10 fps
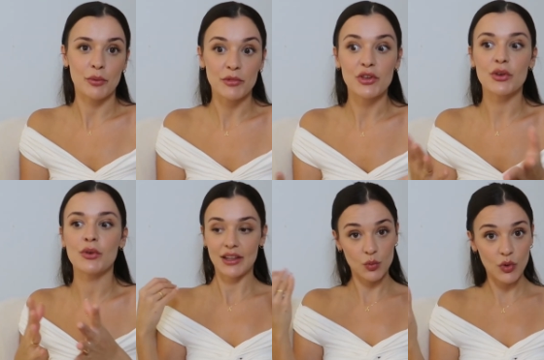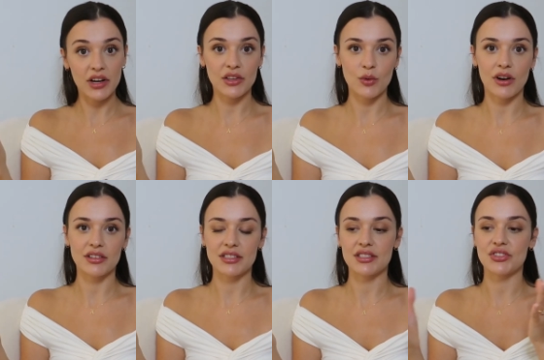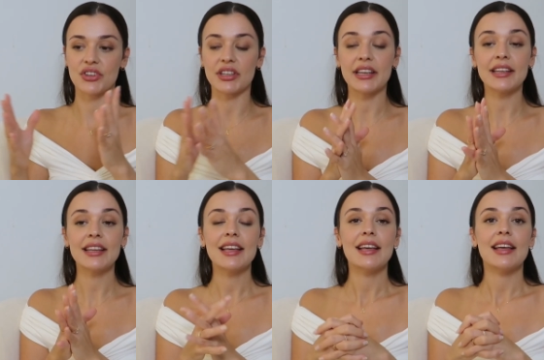from you and where you are on this journey